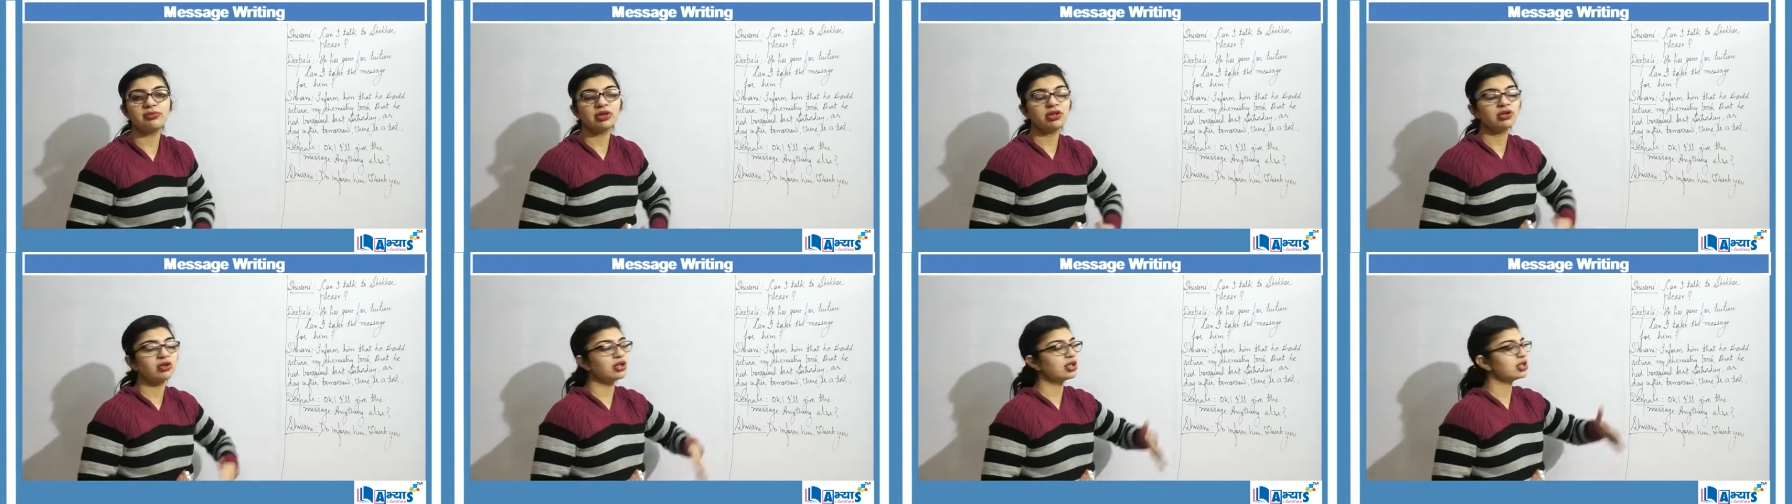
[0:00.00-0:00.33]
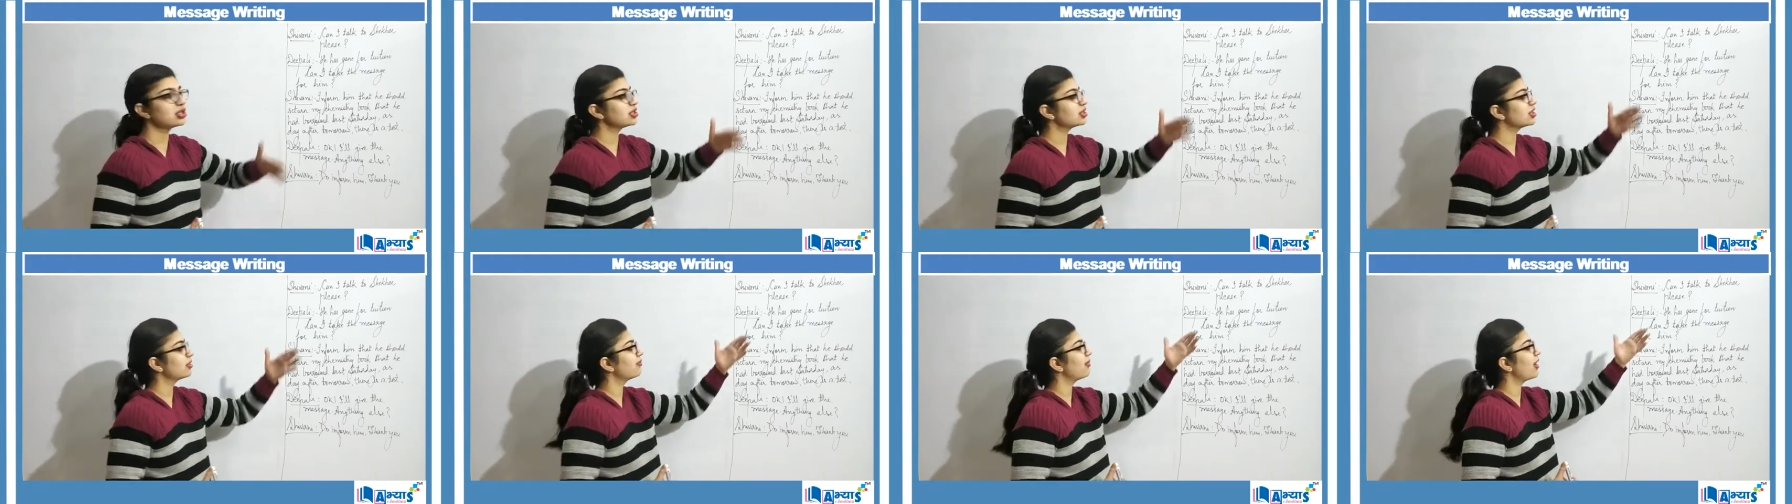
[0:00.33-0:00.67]

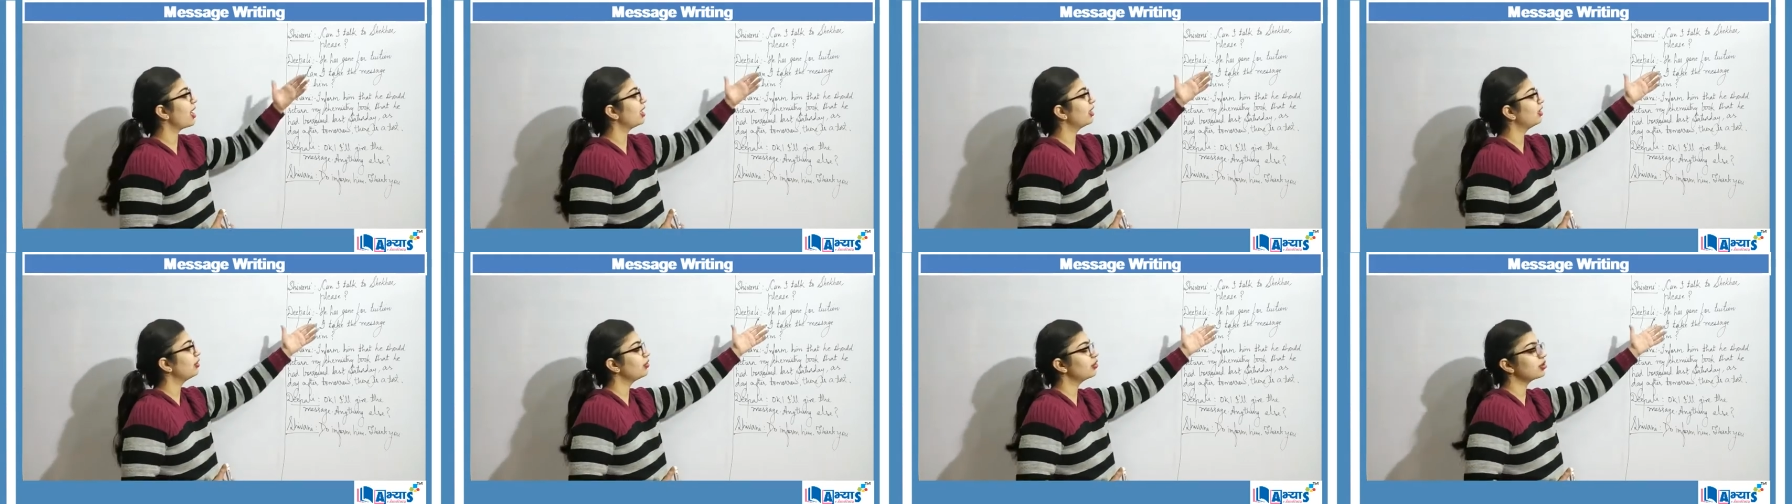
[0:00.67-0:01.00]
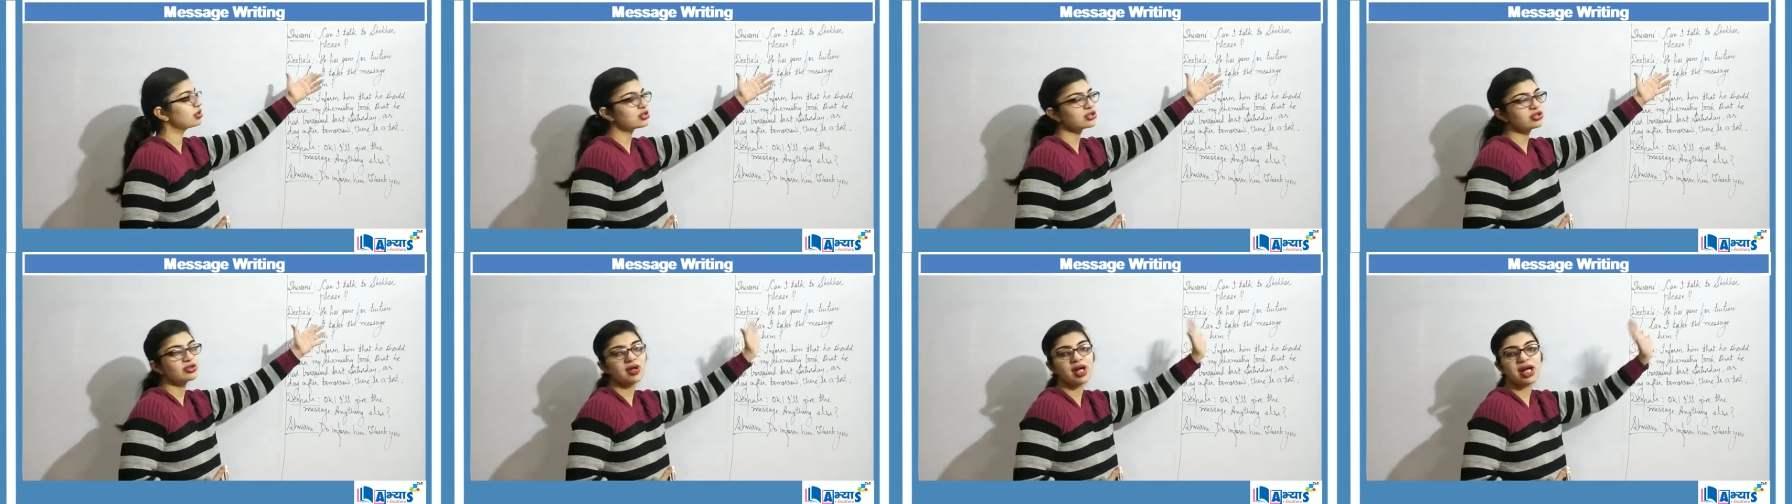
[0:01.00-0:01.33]
Because Diwali
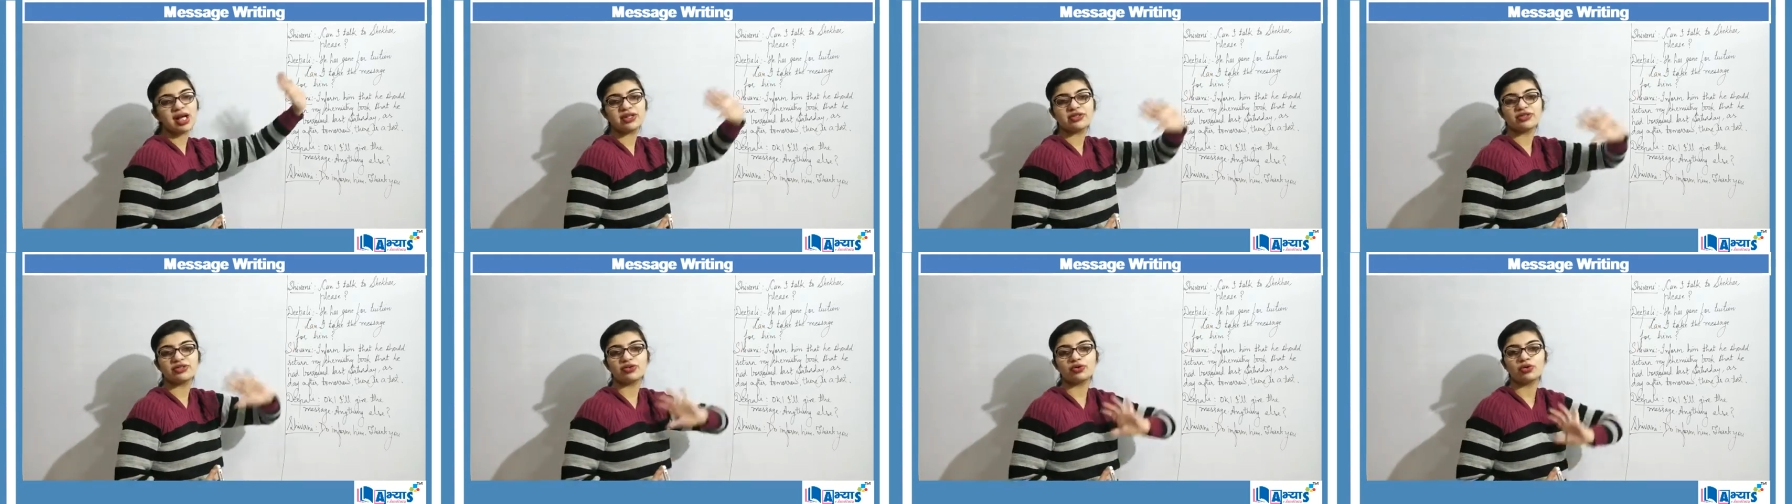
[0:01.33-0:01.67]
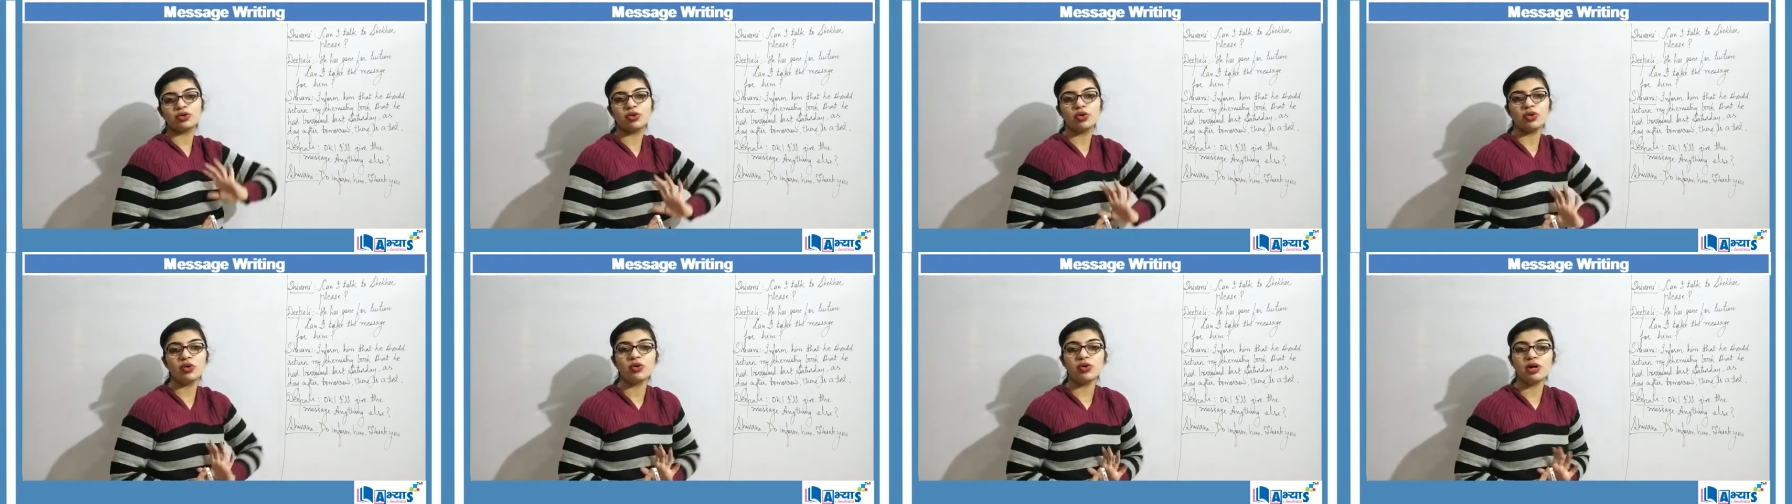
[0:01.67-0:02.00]
also has to
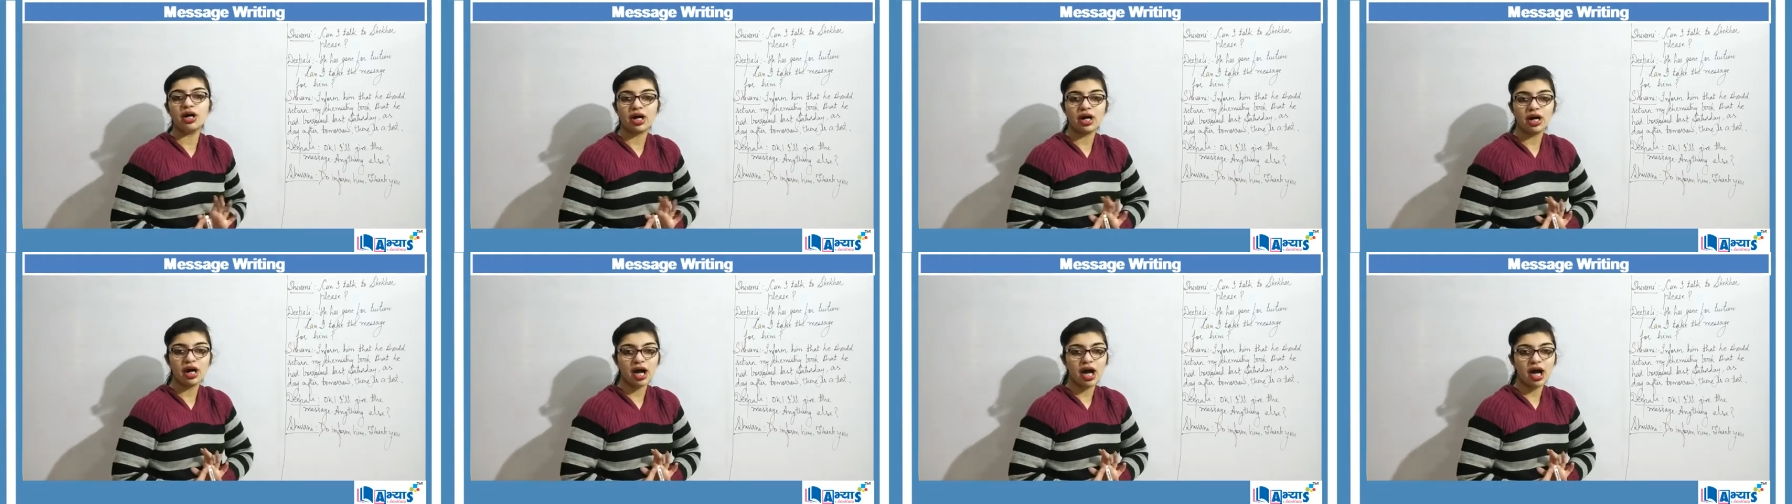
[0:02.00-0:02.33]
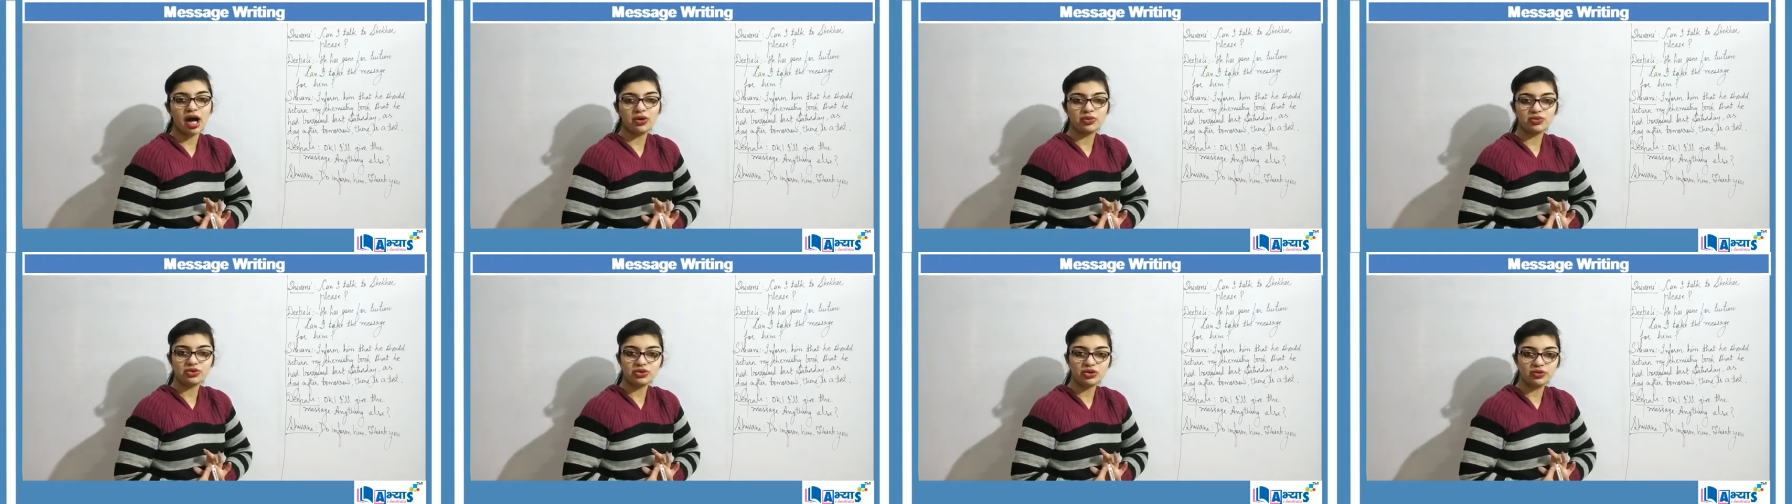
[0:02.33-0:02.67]
go
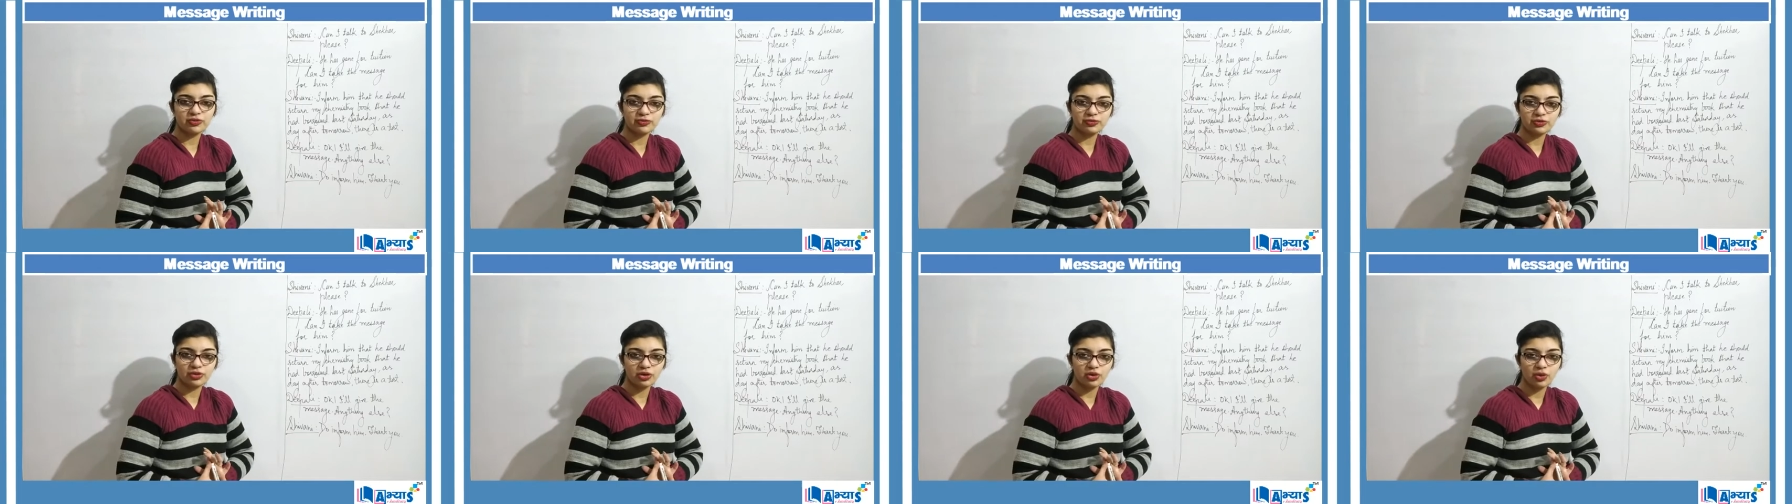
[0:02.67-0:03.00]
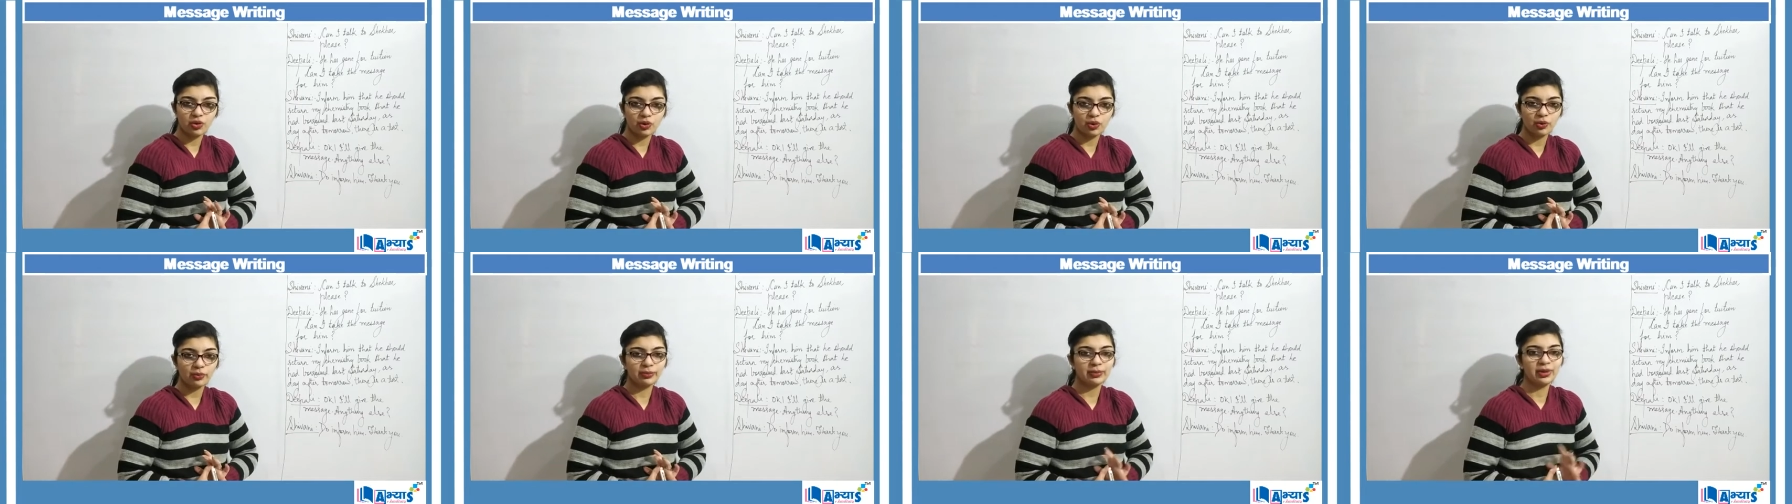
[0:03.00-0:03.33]
out of the
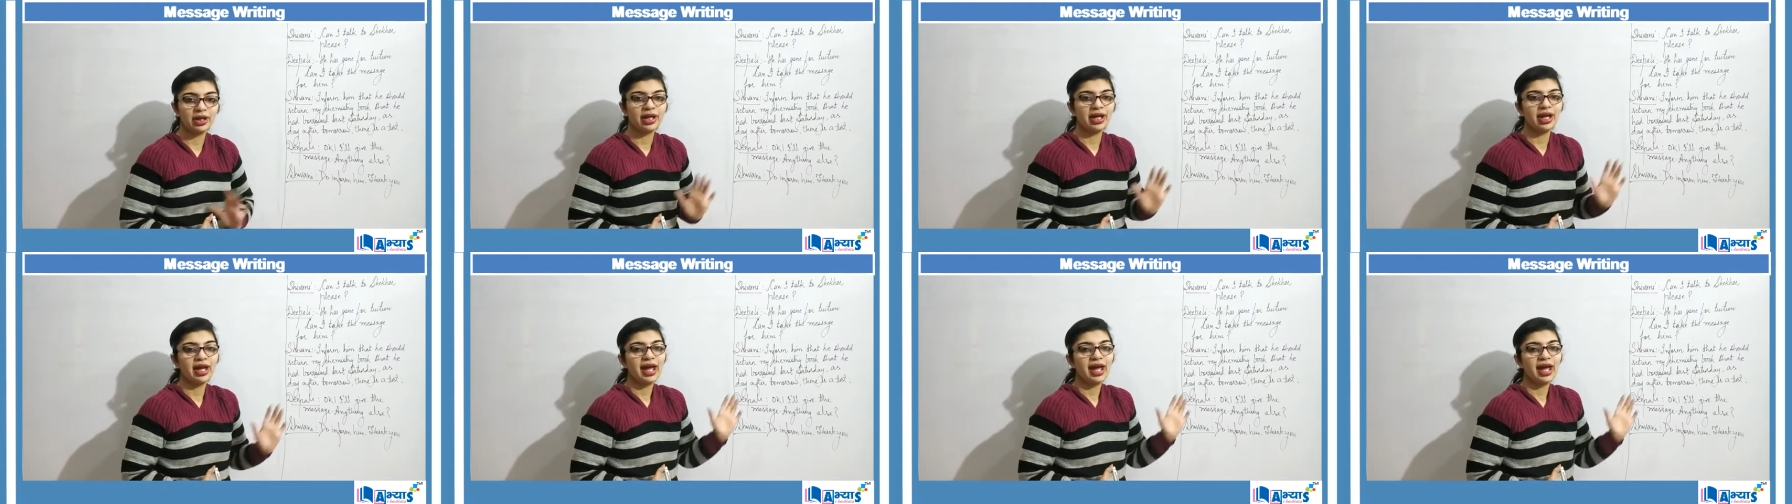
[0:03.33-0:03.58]
home,